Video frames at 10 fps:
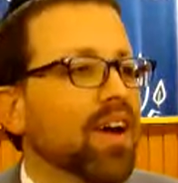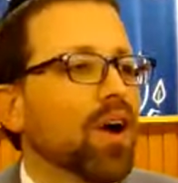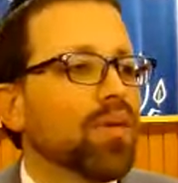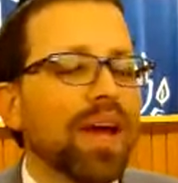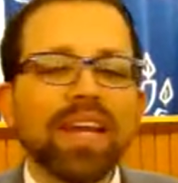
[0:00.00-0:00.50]

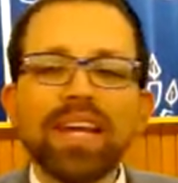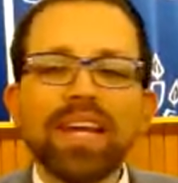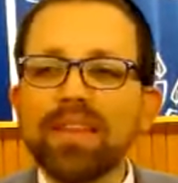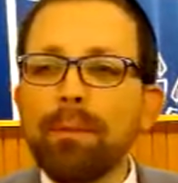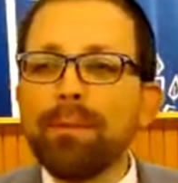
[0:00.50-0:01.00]
already
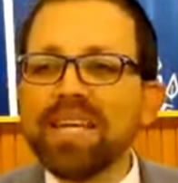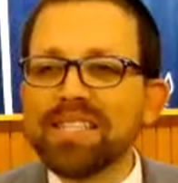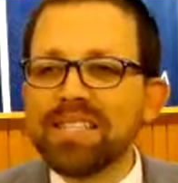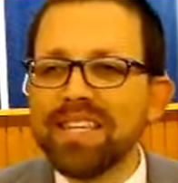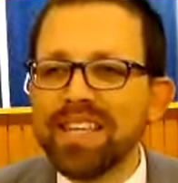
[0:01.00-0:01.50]
in the
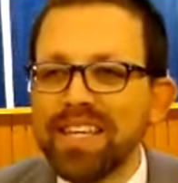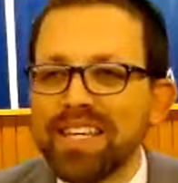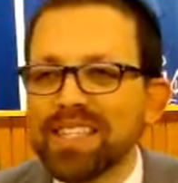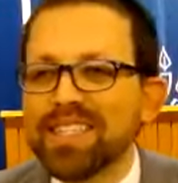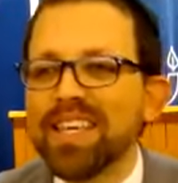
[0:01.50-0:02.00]

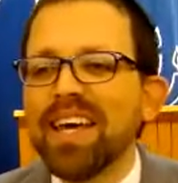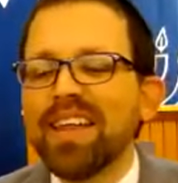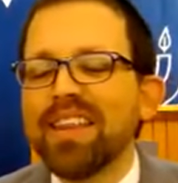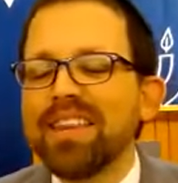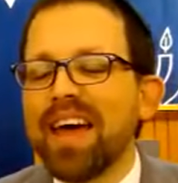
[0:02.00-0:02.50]
BCEs,
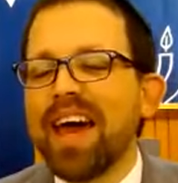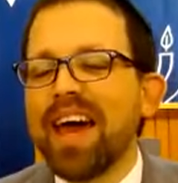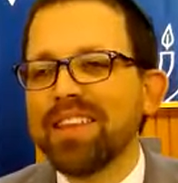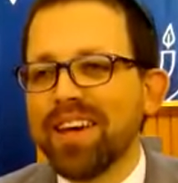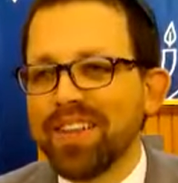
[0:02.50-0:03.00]

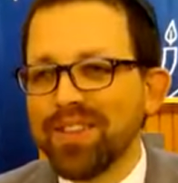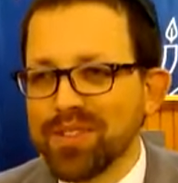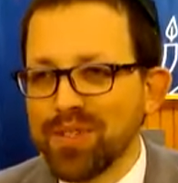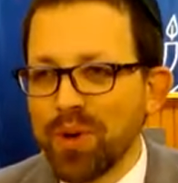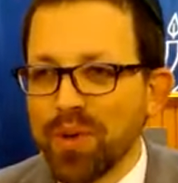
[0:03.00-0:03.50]
that
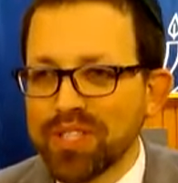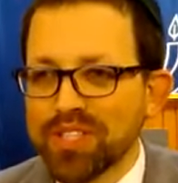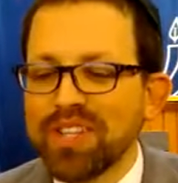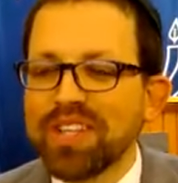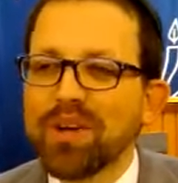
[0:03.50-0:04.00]
there's no
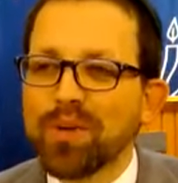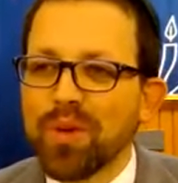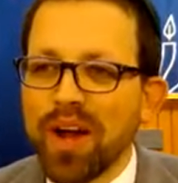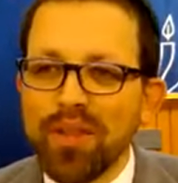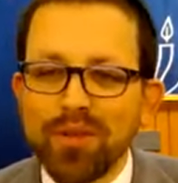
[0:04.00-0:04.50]
question that there
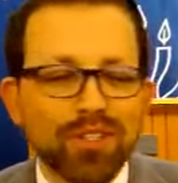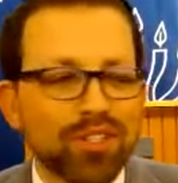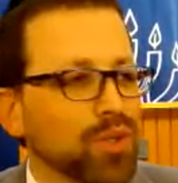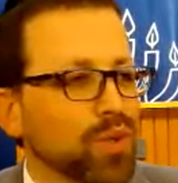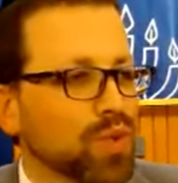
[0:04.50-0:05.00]
were other
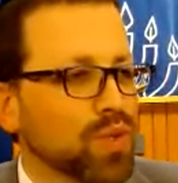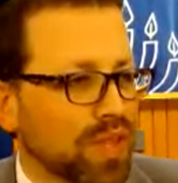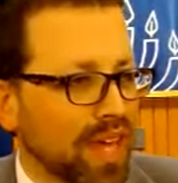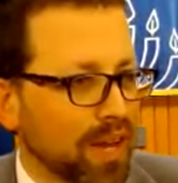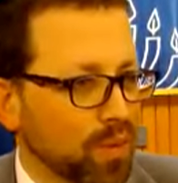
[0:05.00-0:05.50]
Jews
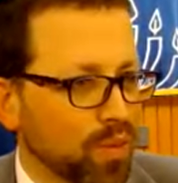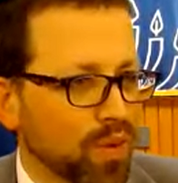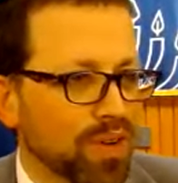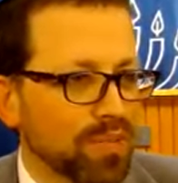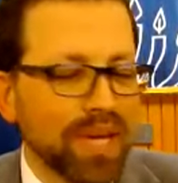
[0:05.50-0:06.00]
that
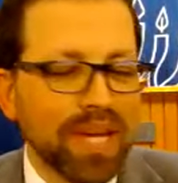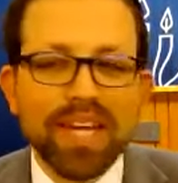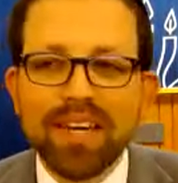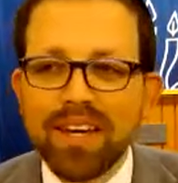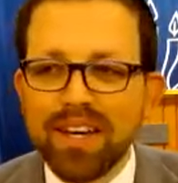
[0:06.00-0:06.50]
were
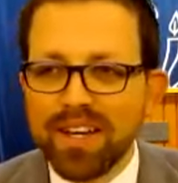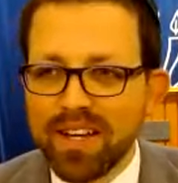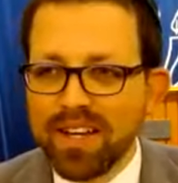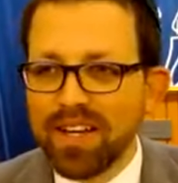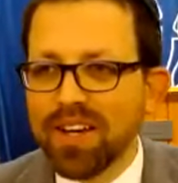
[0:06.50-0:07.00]
being
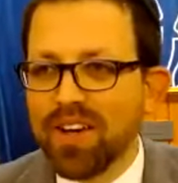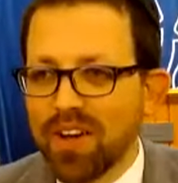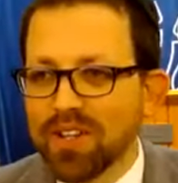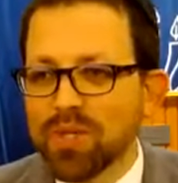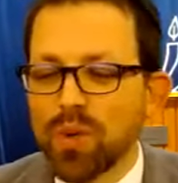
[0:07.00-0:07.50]

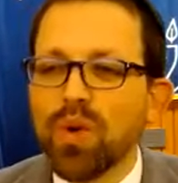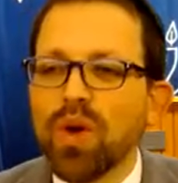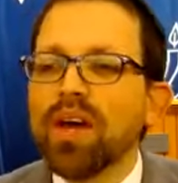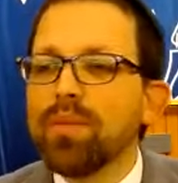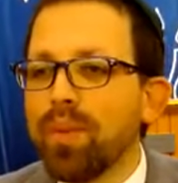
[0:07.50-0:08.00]
also
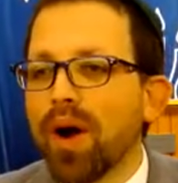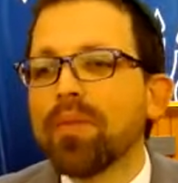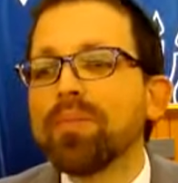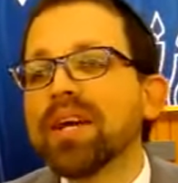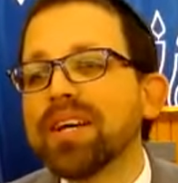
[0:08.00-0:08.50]

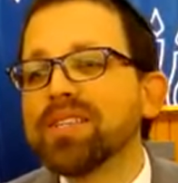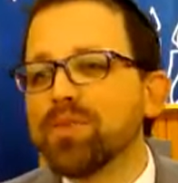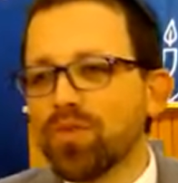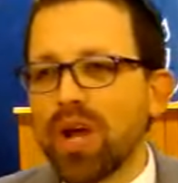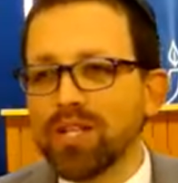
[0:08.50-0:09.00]
because
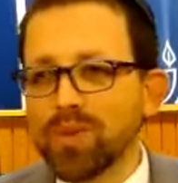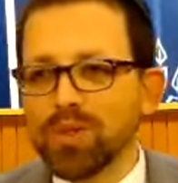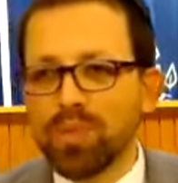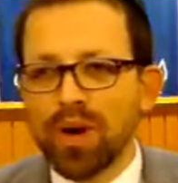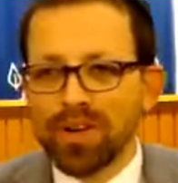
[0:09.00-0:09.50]
France
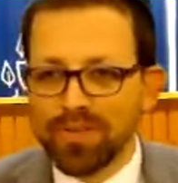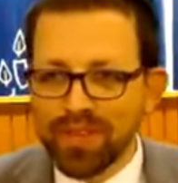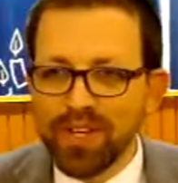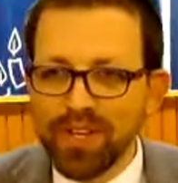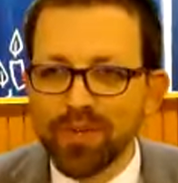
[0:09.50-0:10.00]
was part of
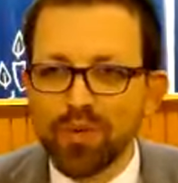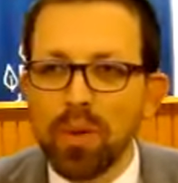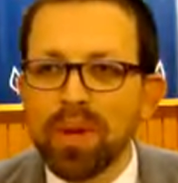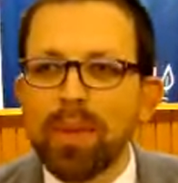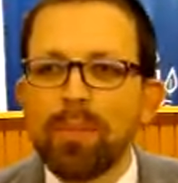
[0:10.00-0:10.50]
the
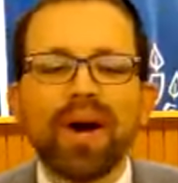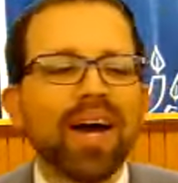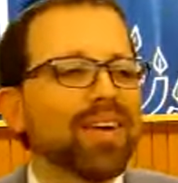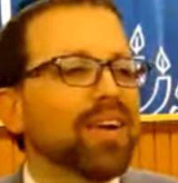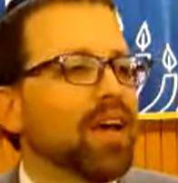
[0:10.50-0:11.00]
Roman
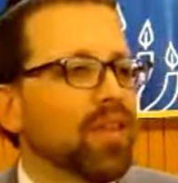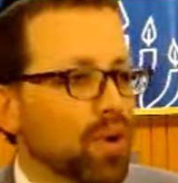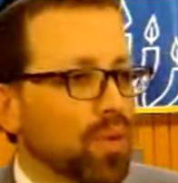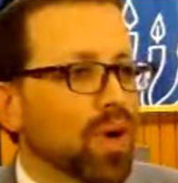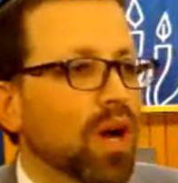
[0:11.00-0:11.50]
Empire,
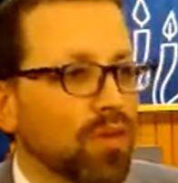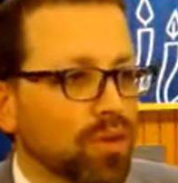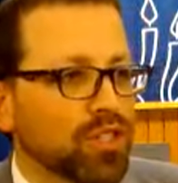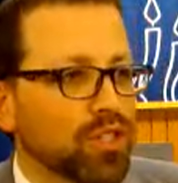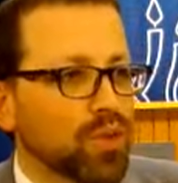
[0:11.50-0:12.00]
there were
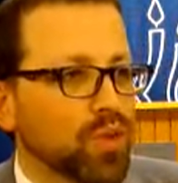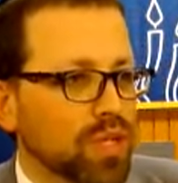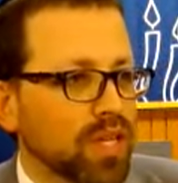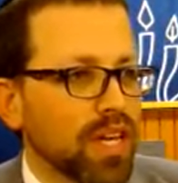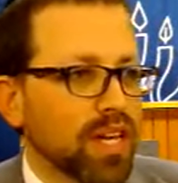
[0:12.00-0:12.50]
other
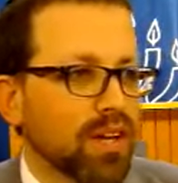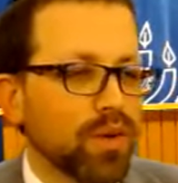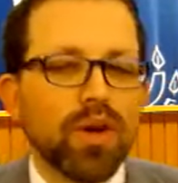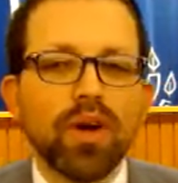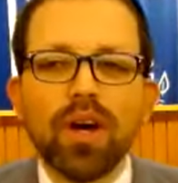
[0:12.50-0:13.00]
Jews in